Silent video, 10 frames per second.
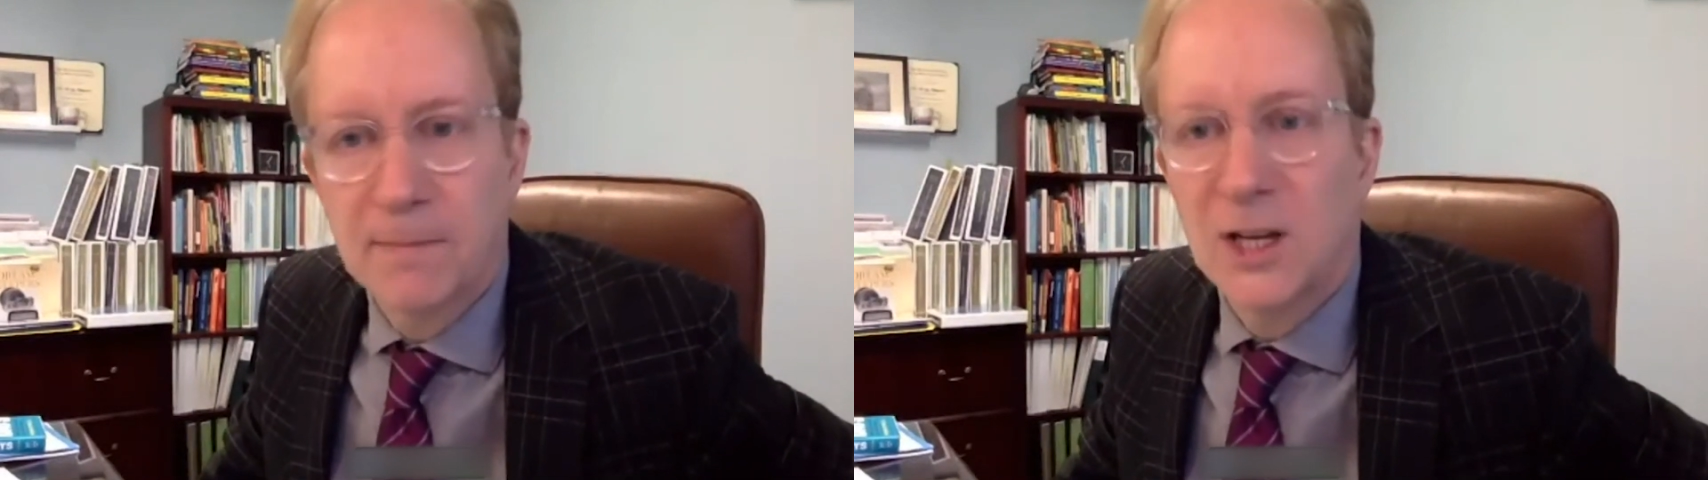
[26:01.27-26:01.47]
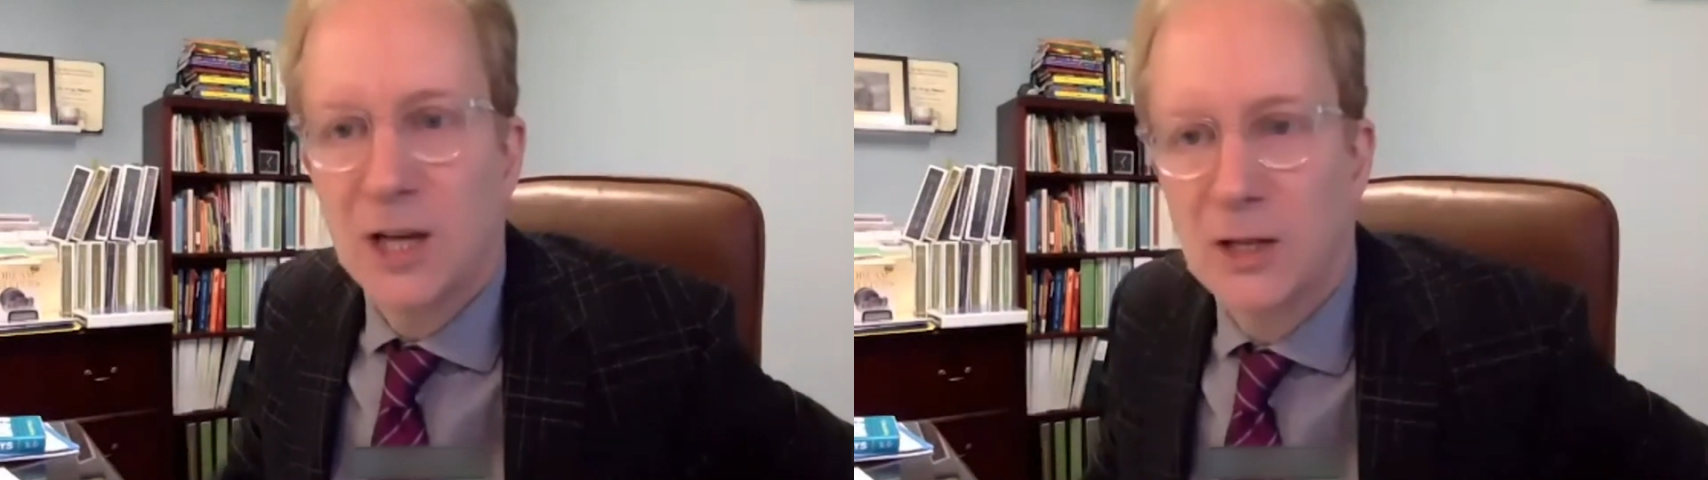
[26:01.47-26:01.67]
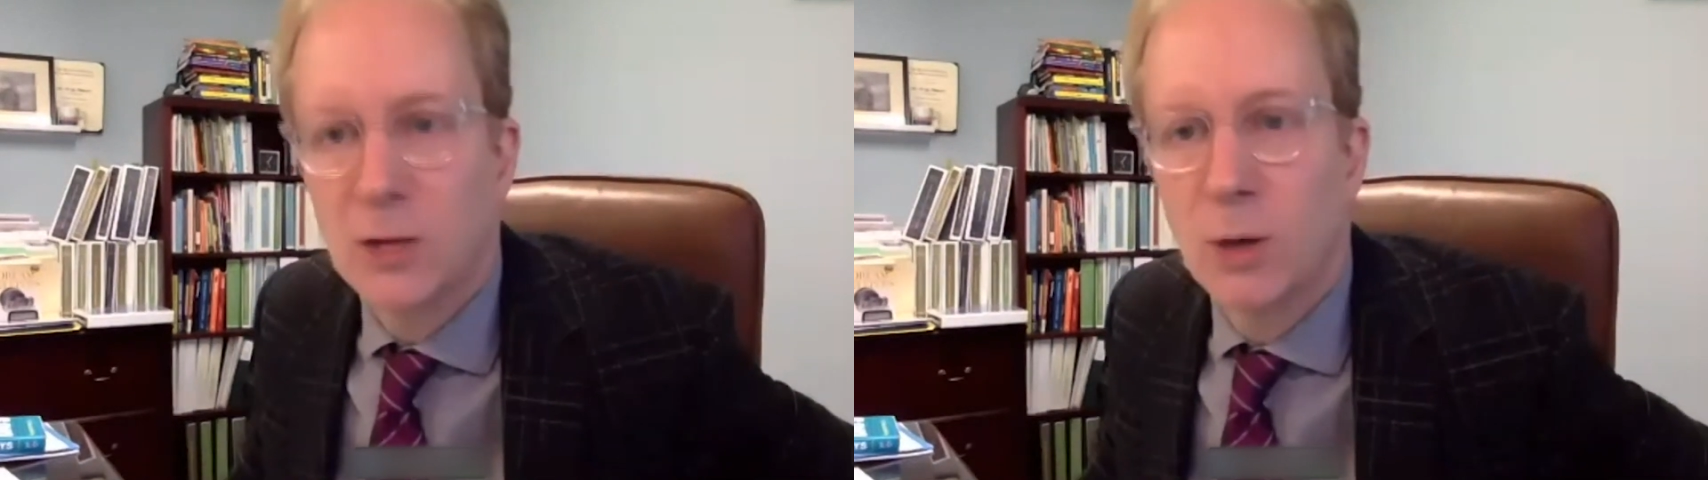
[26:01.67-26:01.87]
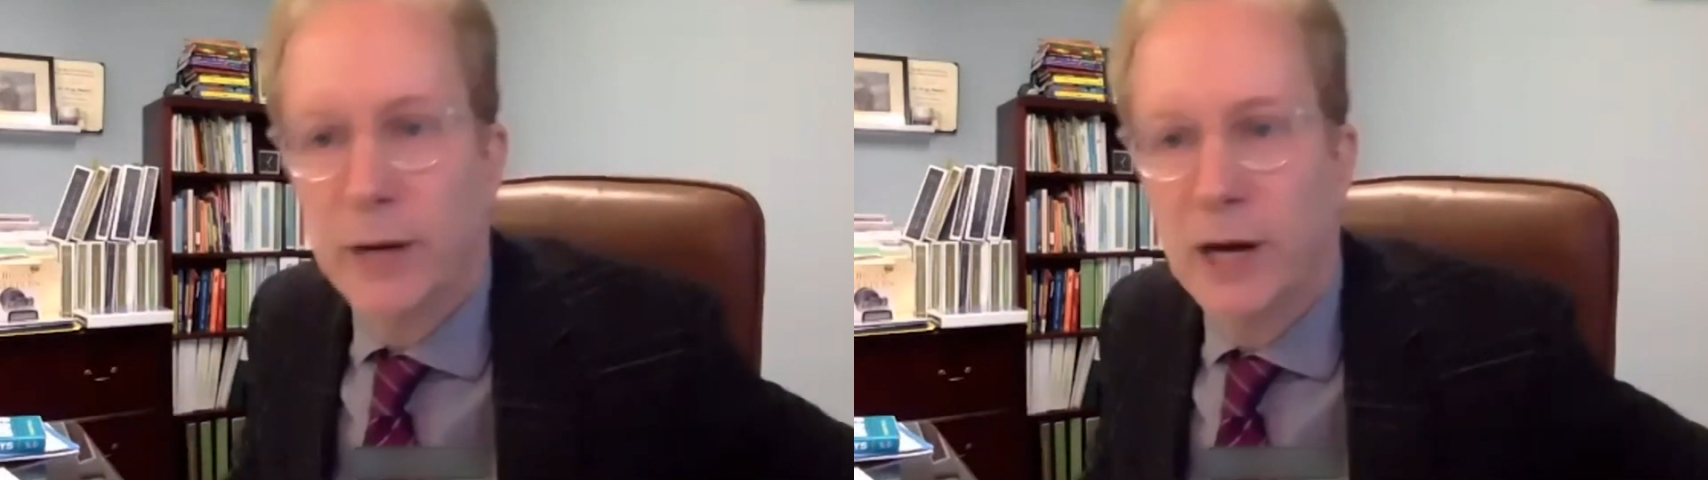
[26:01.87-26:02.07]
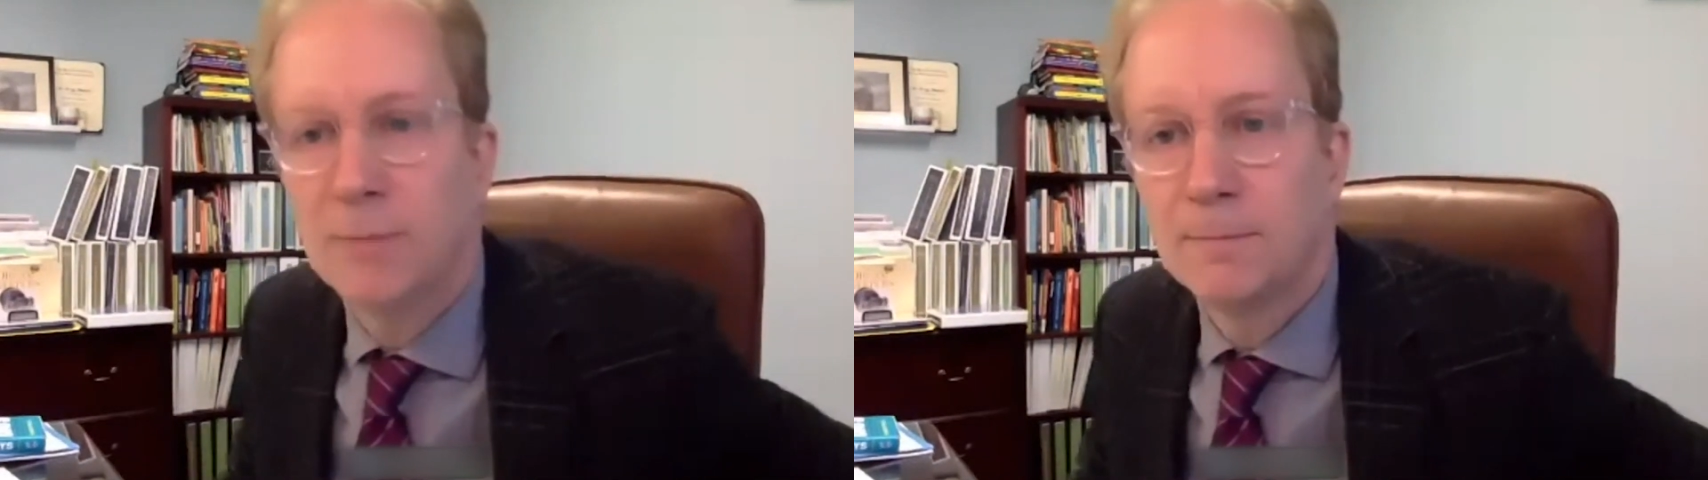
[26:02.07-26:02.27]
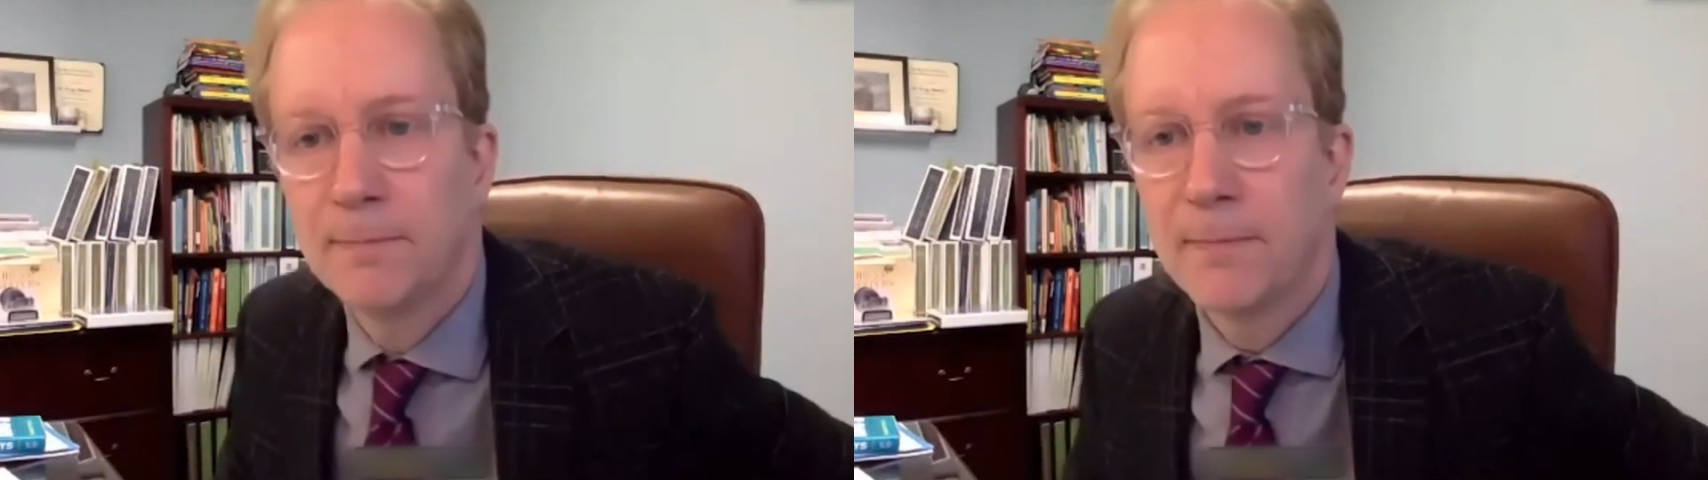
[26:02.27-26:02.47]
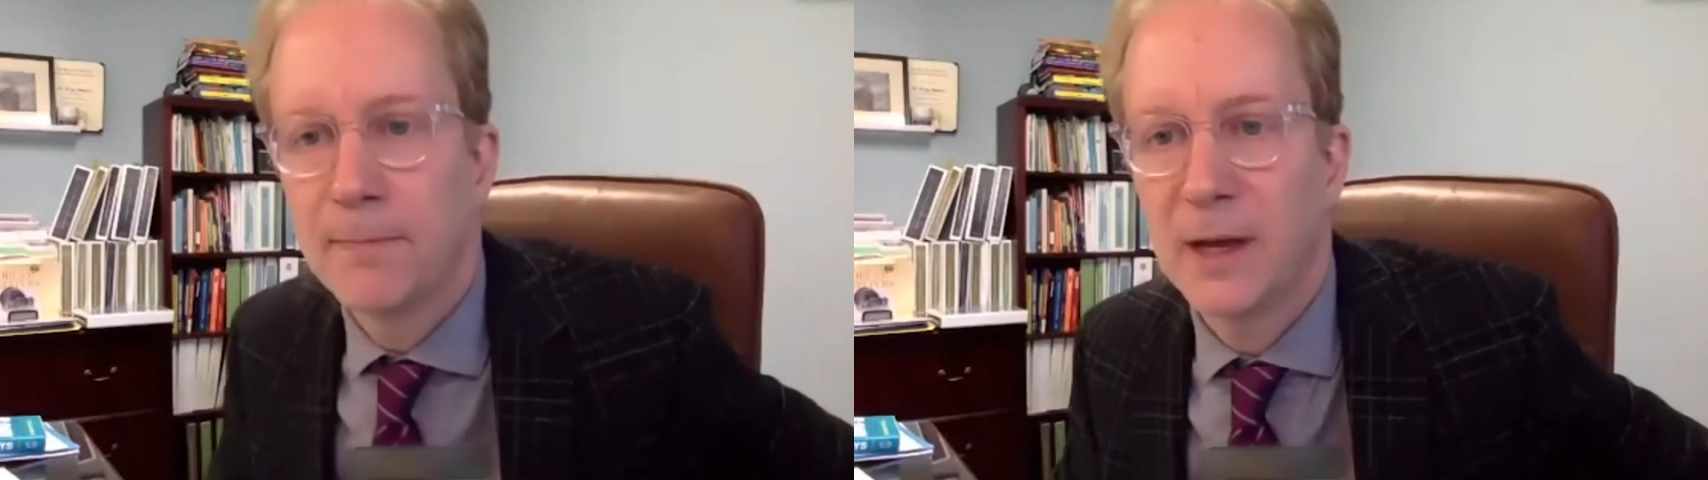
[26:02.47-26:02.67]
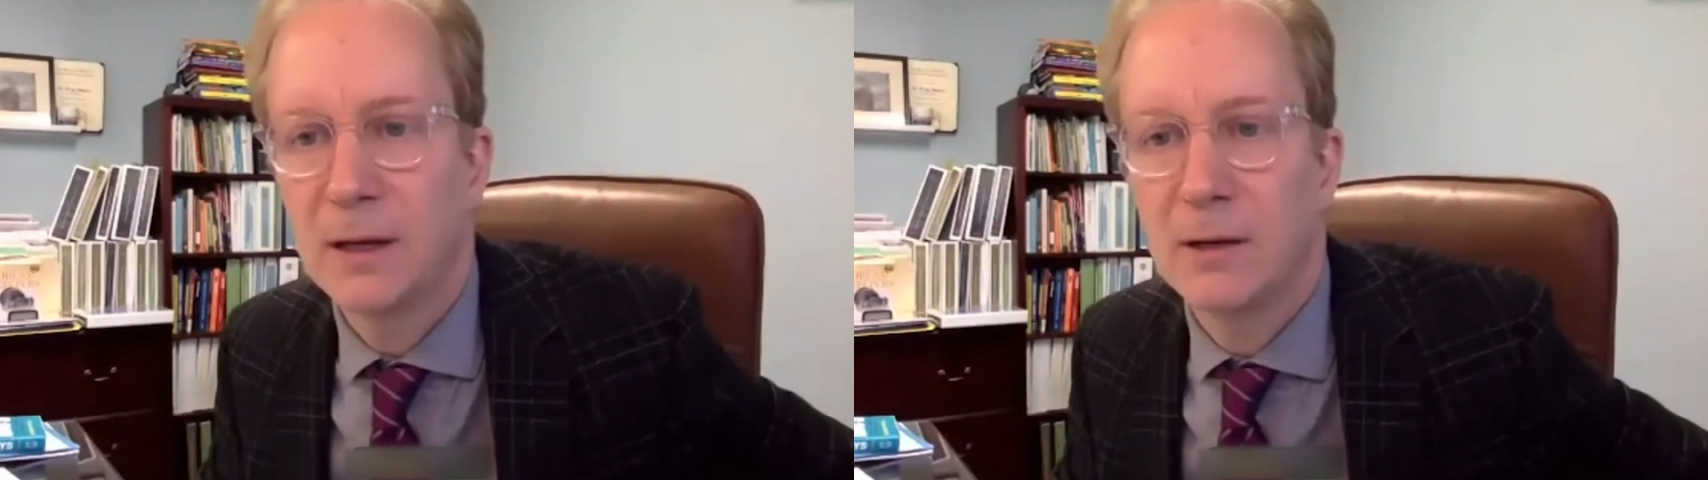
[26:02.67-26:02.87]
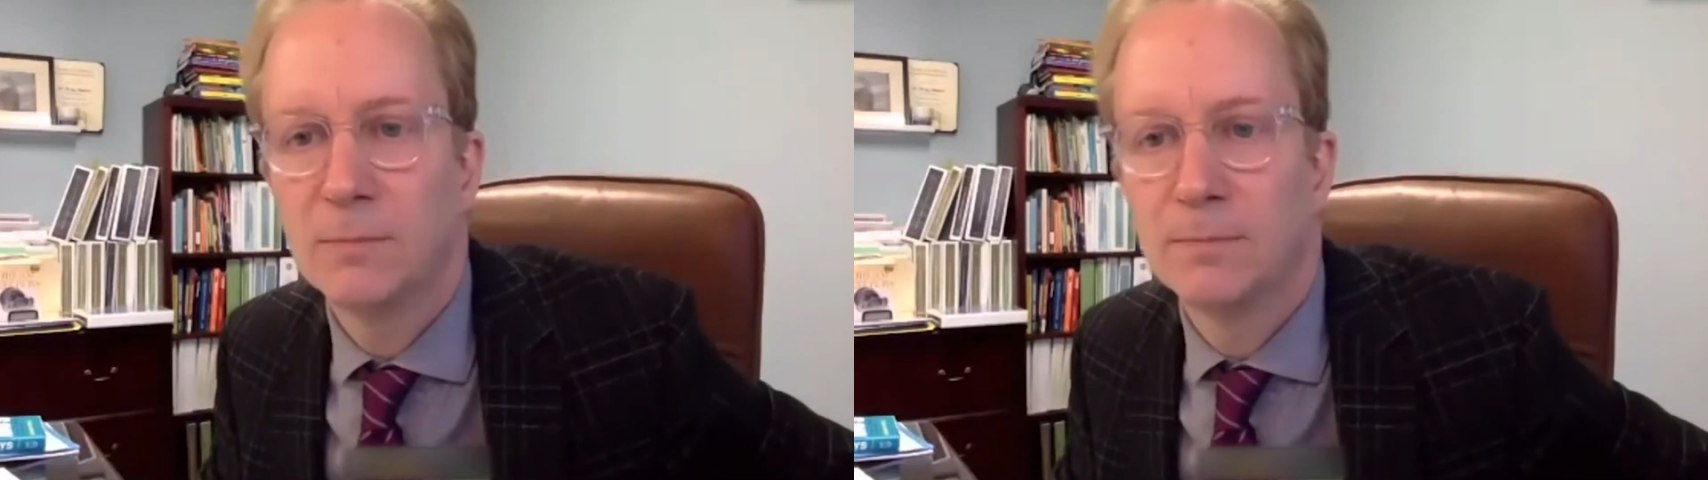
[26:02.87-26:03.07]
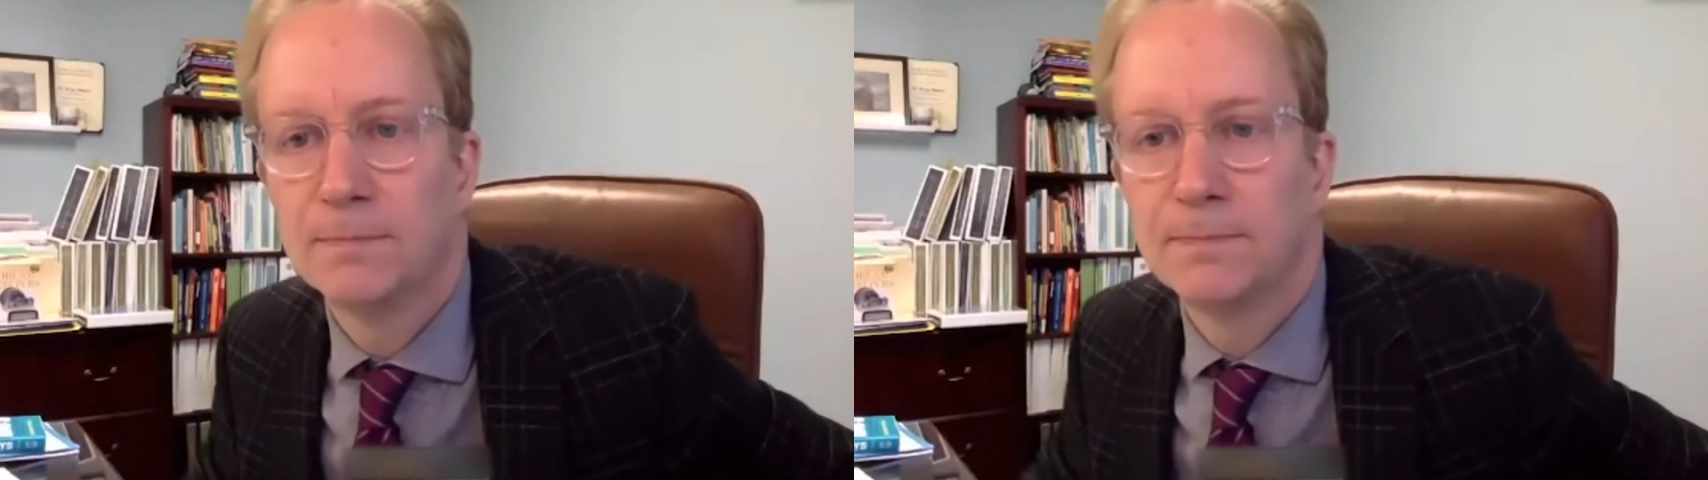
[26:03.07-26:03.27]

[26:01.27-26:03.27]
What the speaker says: to get to where we are. Thank you.